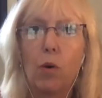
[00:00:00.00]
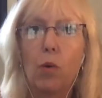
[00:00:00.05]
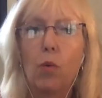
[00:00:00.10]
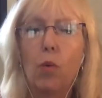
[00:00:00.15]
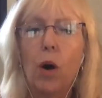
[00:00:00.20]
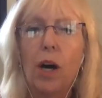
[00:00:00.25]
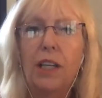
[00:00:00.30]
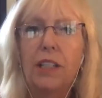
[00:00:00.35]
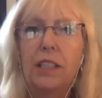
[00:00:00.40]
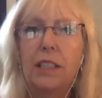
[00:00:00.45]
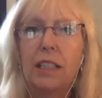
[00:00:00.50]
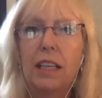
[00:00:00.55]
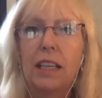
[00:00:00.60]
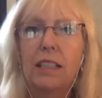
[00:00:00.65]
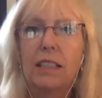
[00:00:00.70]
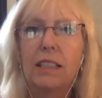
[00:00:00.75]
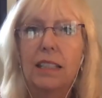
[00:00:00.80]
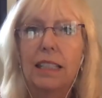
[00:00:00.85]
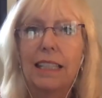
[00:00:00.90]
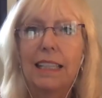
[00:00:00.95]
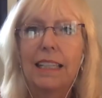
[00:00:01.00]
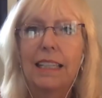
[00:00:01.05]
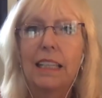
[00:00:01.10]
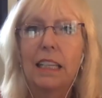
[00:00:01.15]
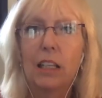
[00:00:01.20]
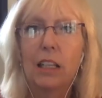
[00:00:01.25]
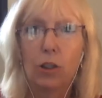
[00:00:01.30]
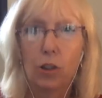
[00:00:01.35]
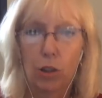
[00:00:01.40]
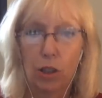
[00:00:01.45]
what does
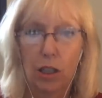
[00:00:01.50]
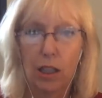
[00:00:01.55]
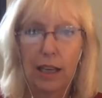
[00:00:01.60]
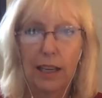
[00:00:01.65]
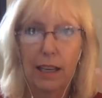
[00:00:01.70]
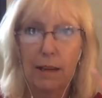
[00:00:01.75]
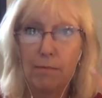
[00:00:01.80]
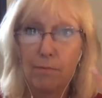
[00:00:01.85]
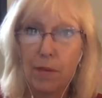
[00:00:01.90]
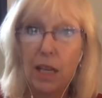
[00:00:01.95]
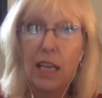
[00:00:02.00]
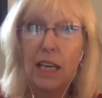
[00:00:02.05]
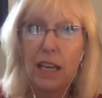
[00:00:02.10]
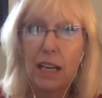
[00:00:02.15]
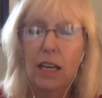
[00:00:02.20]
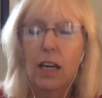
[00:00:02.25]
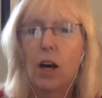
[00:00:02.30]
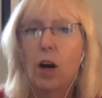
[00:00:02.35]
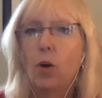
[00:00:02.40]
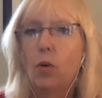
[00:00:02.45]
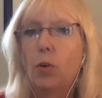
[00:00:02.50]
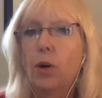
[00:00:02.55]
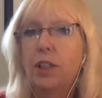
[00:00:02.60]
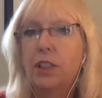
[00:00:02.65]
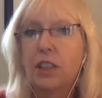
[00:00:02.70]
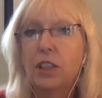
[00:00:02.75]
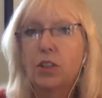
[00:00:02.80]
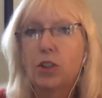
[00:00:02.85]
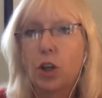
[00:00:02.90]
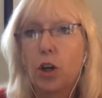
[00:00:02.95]
it look like, meaning
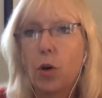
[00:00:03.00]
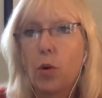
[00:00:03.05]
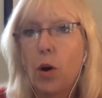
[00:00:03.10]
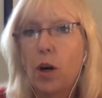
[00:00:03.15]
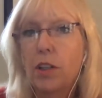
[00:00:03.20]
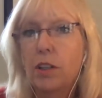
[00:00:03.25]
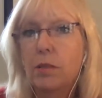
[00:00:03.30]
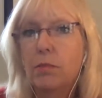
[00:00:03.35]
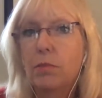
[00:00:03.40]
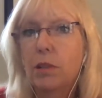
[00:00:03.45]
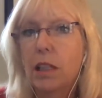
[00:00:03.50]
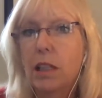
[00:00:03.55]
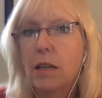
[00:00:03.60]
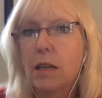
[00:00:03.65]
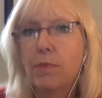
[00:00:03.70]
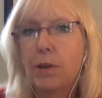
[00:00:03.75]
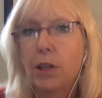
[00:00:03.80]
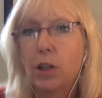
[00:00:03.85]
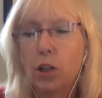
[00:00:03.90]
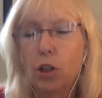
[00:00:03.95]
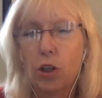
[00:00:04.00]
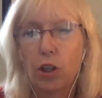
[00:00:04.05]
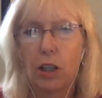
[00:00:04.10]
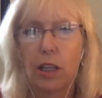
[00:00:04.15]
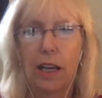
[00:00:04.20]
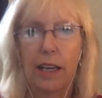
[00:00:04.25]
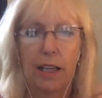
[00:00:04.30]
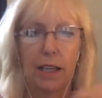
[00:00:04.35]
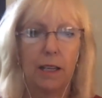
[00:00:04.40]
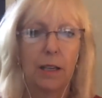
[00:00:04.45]
what does your quantum leap look
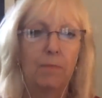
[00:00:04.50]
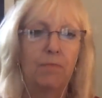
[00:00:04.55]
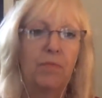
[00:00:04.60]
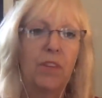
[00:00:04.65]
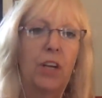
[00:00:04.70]
like?